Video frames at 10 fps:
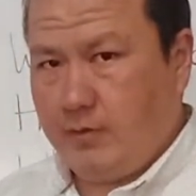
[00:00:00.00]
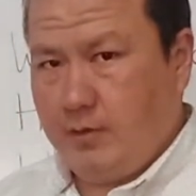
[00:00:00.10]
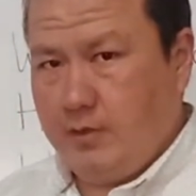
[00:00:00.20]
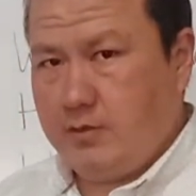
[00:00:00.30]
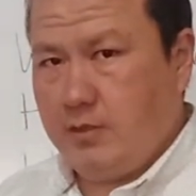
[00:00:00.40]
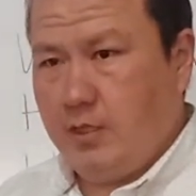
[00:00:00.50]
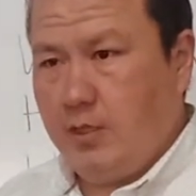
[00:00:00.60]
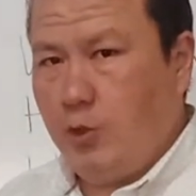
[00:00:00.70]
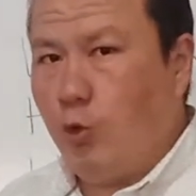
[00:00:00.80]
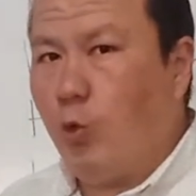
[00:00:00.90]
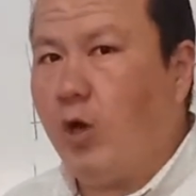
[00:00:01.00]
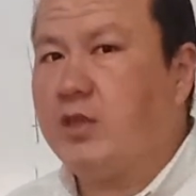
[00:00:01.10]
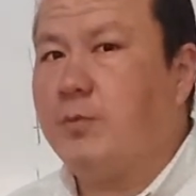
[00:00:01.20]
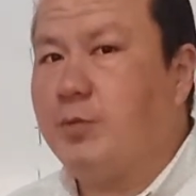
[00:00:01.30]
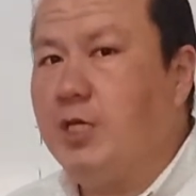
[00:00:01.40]
Yes? Who are
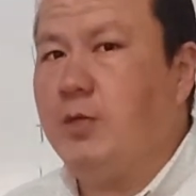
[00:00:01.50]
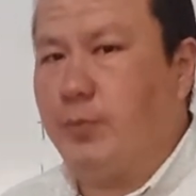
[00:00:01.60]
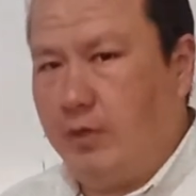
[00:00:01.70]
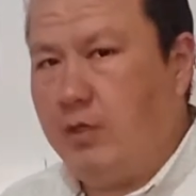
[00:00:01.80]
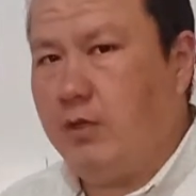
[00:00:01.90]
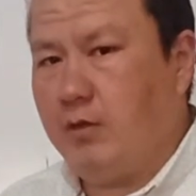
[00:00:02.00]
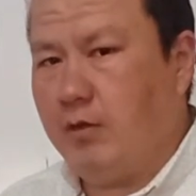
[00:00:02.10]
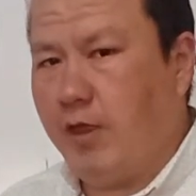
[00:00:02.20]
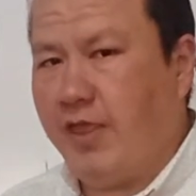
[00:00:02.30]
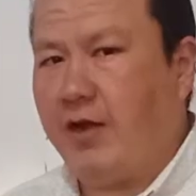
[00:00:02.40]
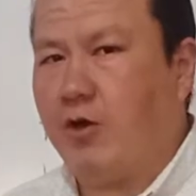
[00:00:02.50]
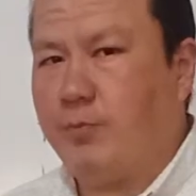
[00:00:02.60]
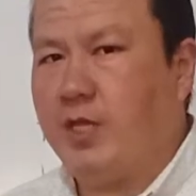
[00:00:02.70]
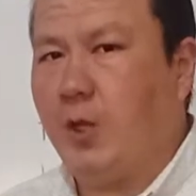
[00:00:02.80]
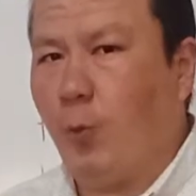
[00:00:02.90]
the people that are
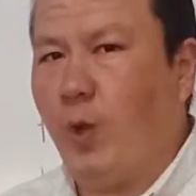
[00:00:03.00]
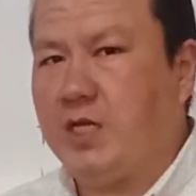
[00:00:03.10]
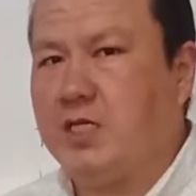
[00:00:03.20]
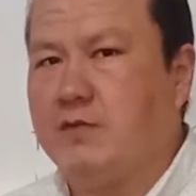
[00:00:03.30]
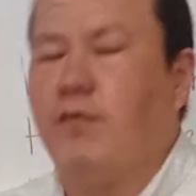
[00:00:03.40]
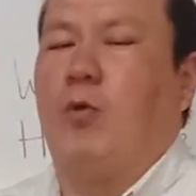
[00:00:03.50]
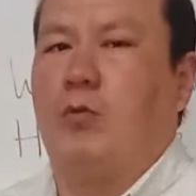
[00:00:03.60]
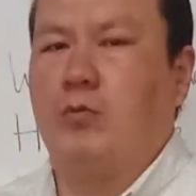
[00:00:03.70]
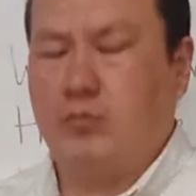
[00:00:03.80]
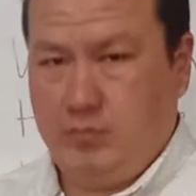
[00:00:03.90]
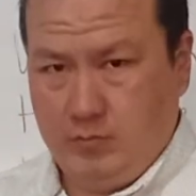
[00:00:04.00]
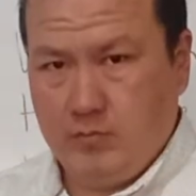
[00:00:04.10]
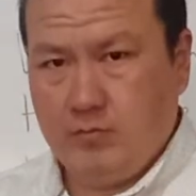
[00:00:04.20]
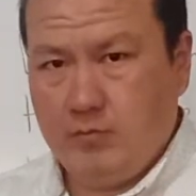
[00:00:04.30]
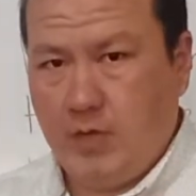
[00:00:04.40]
being waited for?
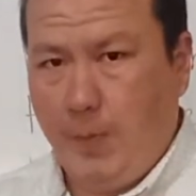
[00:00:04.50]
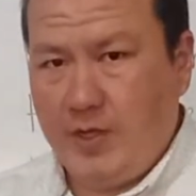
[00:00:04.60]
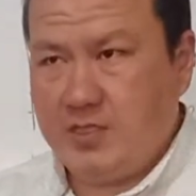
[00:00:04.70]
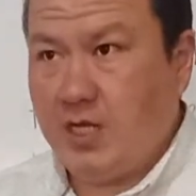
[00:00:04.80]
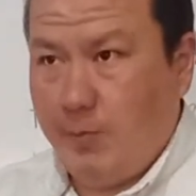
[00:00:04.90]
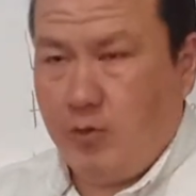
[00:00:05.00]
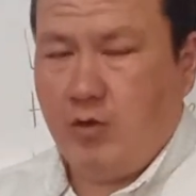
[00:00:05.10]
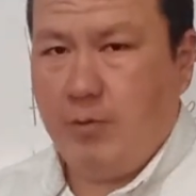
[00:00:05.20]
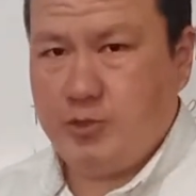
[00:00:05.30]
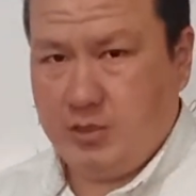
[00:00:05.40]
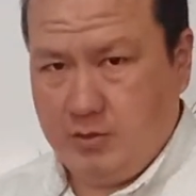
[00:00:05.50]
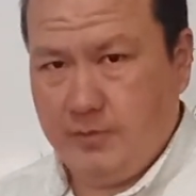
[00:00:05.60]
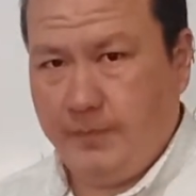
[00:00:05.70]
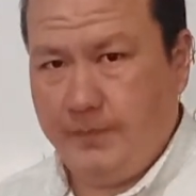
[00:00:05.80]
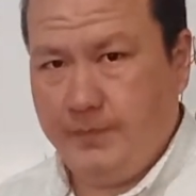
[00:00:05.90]
I'm asking about the object.
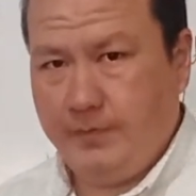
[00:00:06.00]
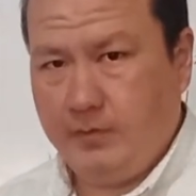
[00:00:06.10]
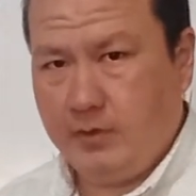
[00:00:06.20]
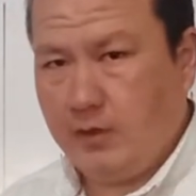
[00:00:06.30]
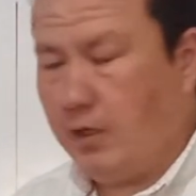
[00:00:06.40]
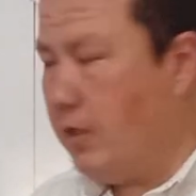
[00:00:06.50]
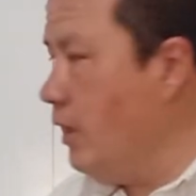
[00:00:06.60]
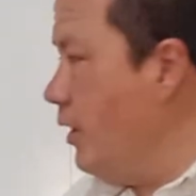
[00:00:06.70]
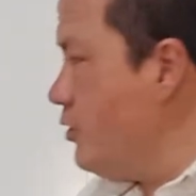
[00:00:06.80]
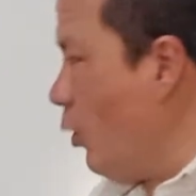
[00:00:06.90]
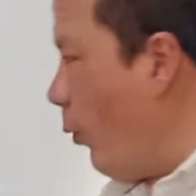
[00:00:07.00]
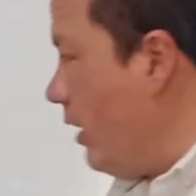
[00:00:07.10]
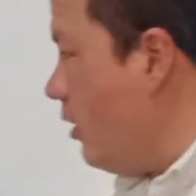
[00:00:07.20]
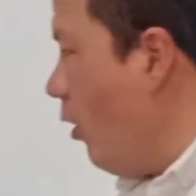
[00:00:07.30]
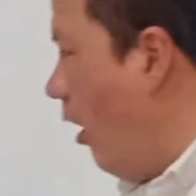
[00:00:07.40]
So when
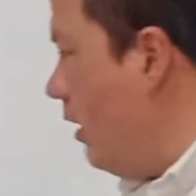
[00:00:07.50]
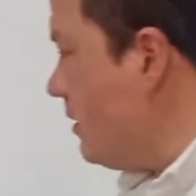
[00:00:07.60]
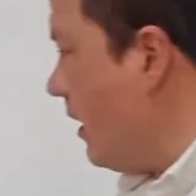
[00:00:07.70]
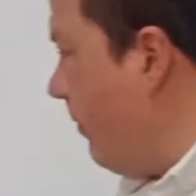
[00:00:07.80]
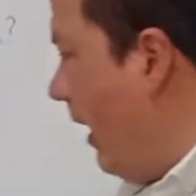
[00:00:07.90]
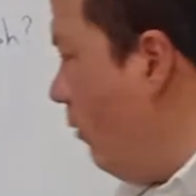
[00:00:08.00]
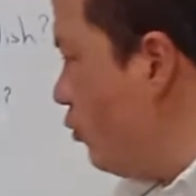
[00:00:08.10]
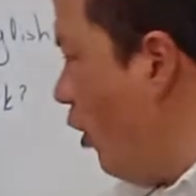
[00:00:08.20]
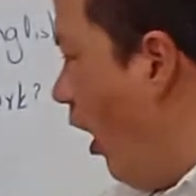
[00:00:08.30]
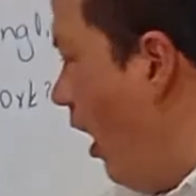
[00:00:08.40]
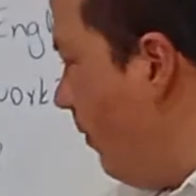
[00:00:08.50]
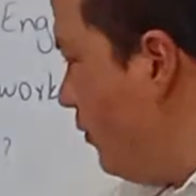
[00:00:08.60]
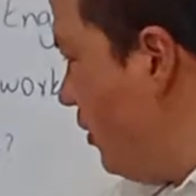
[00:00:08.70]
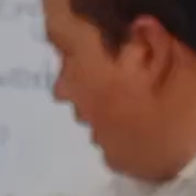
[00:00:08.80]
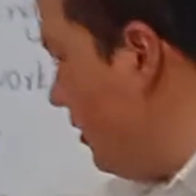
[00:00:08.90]
you ask about
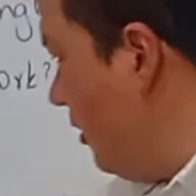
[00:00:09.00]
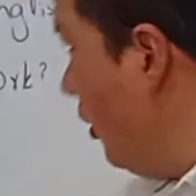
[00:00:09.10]
object,